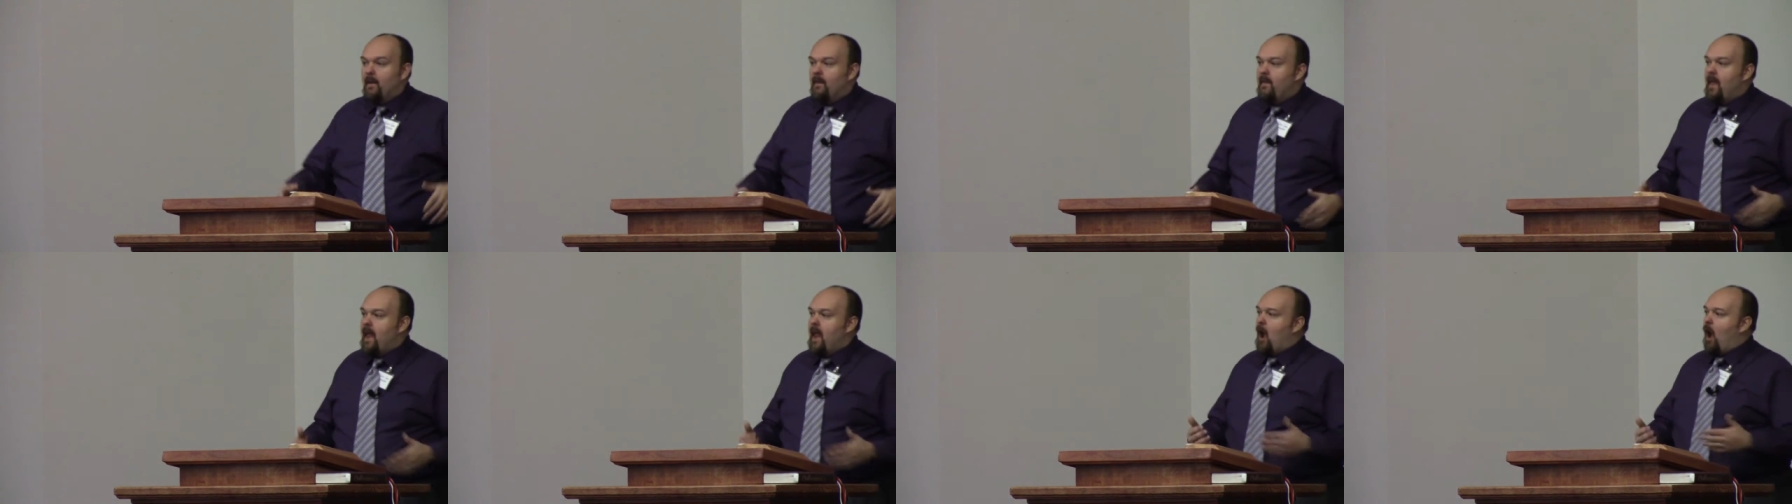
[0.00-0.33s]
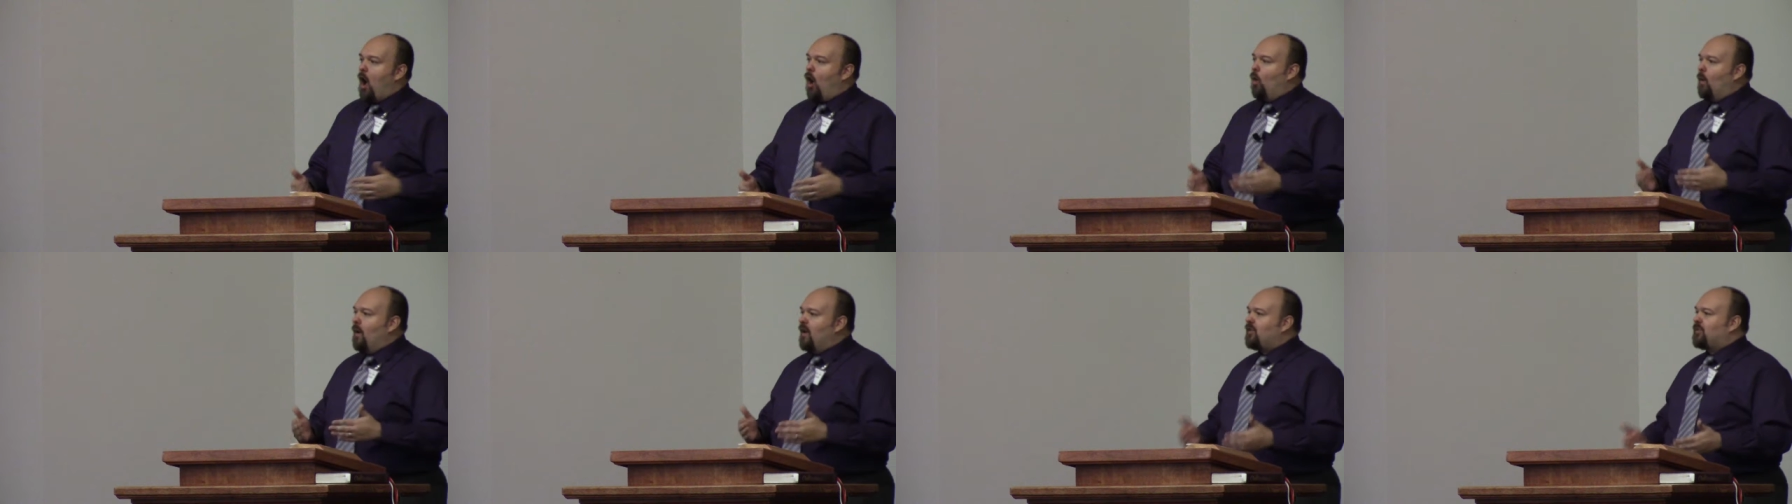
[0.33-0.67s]
they
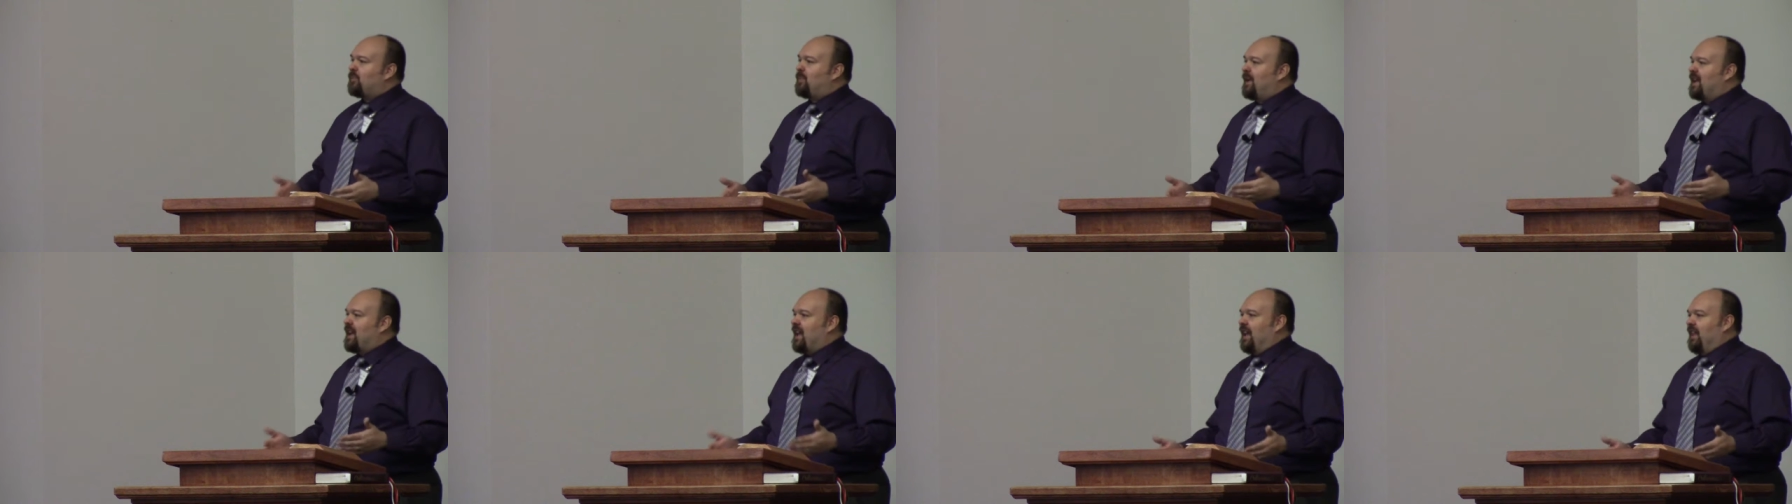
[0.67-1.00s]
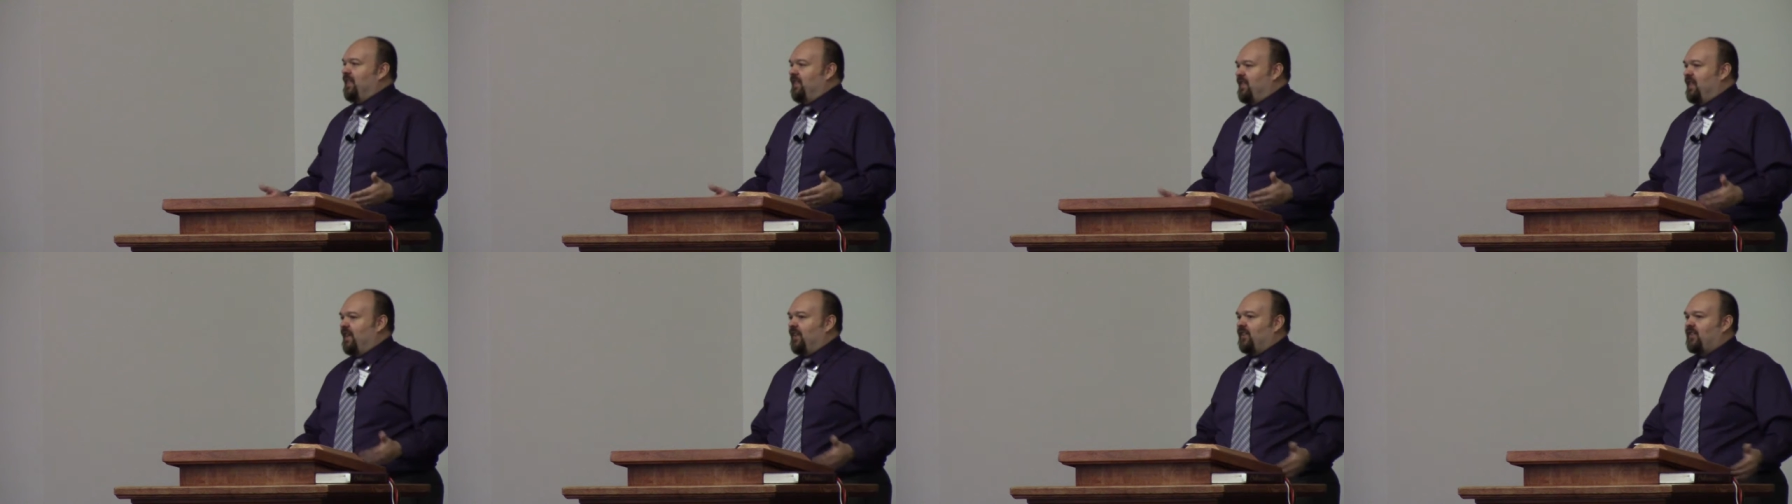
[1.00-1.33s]
always
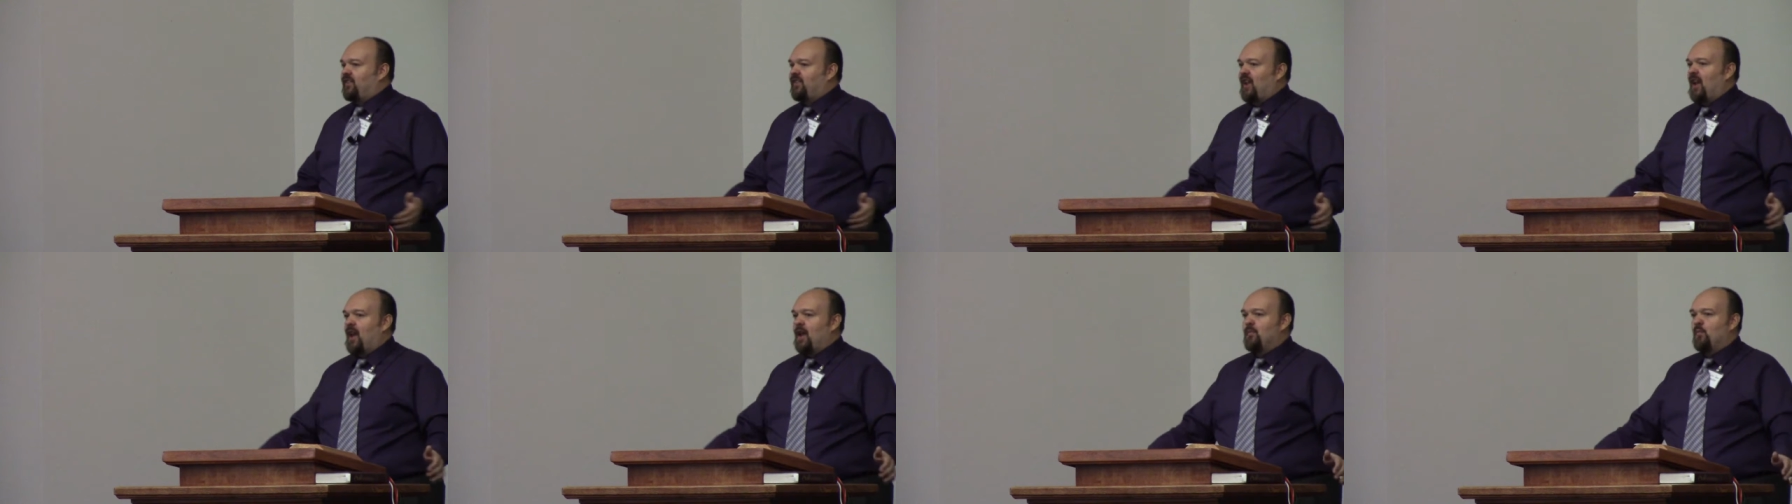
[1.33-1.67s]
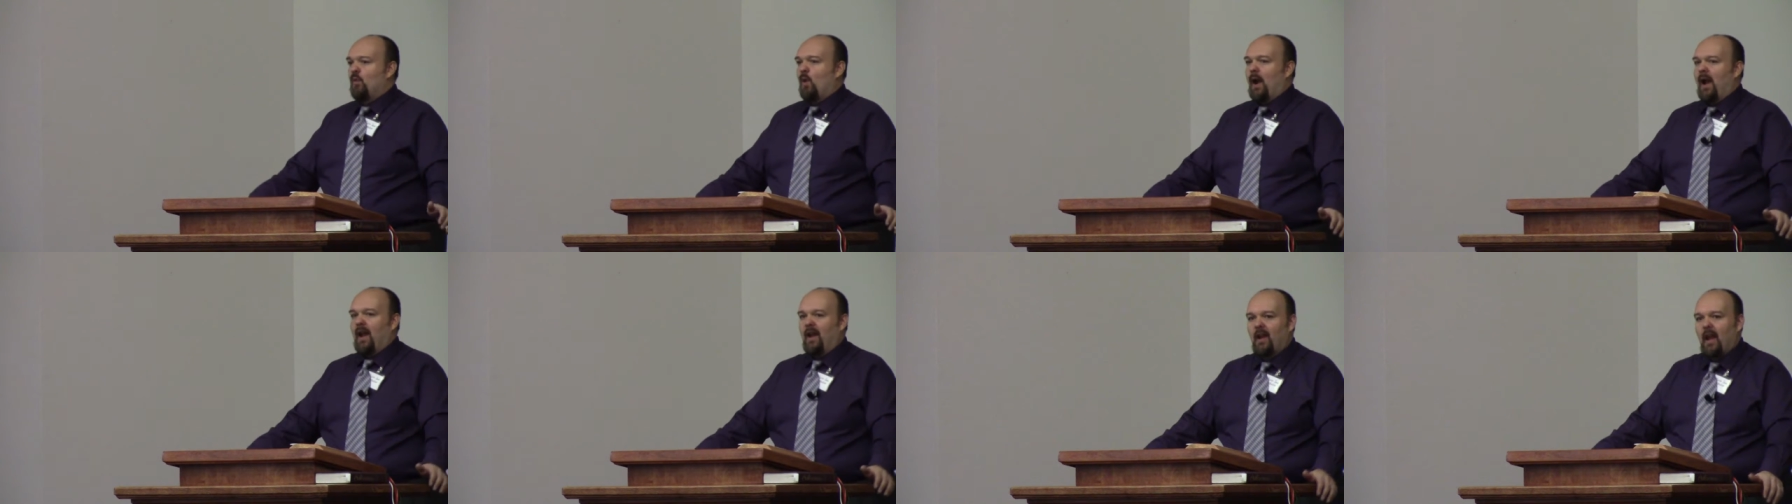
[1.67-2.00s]
begin this same
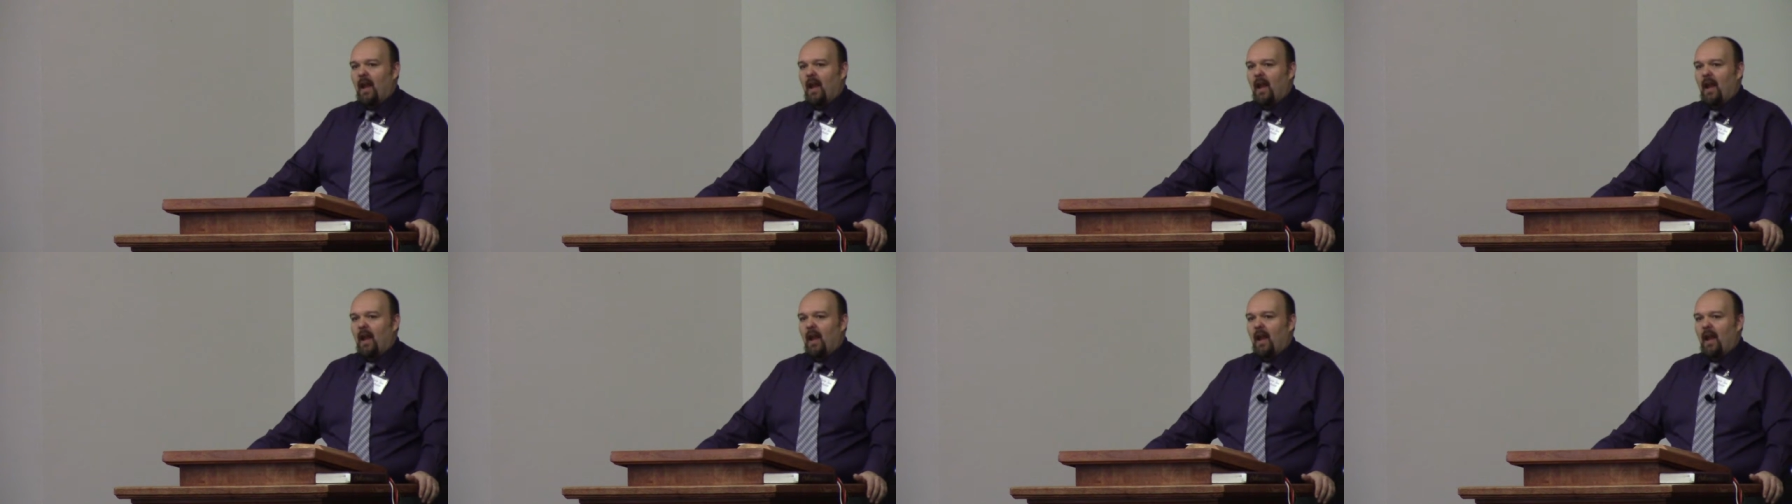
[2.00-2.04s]
way.